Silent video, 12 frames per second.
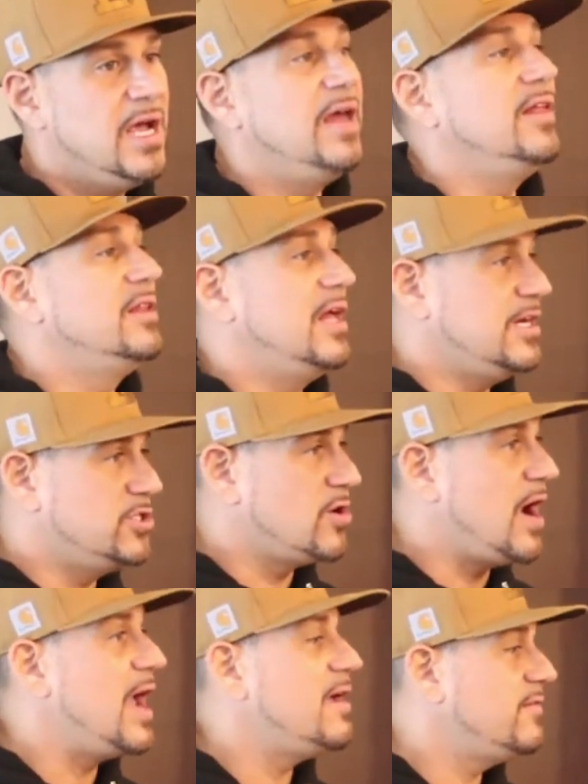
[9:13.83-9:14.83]
and then let it
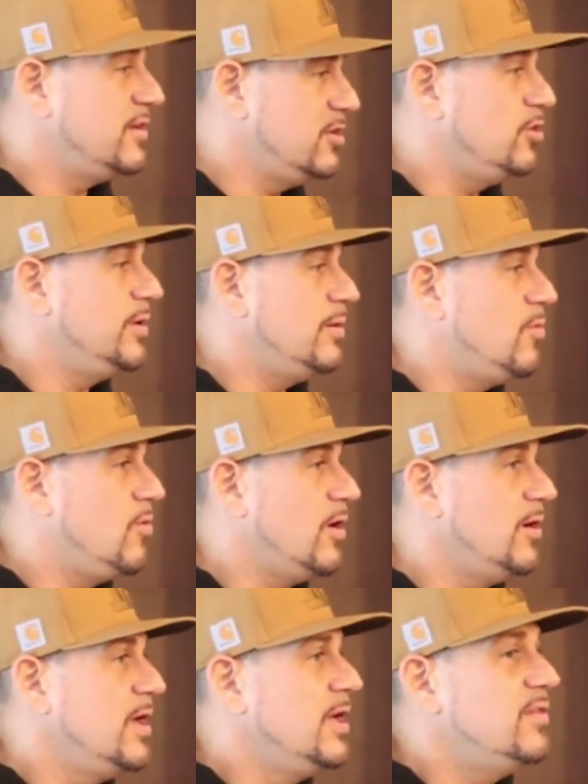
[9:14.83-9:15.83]
dry even a little bit
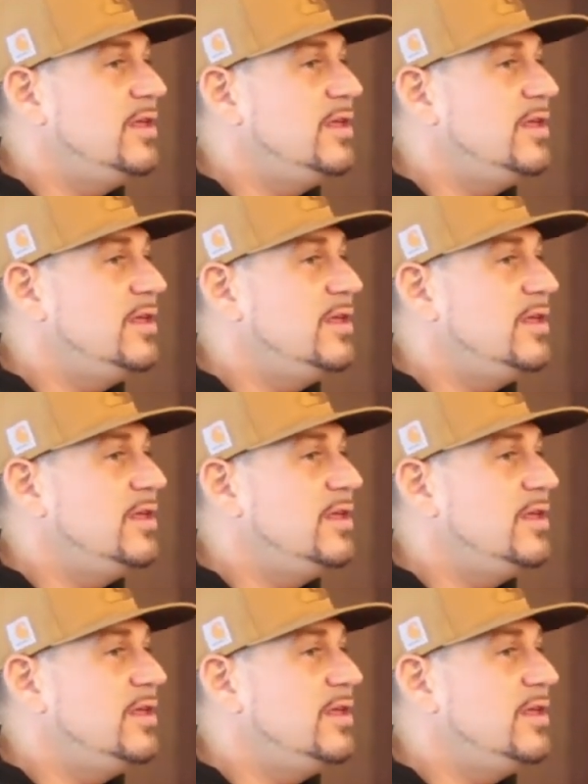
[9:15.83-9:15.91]
more.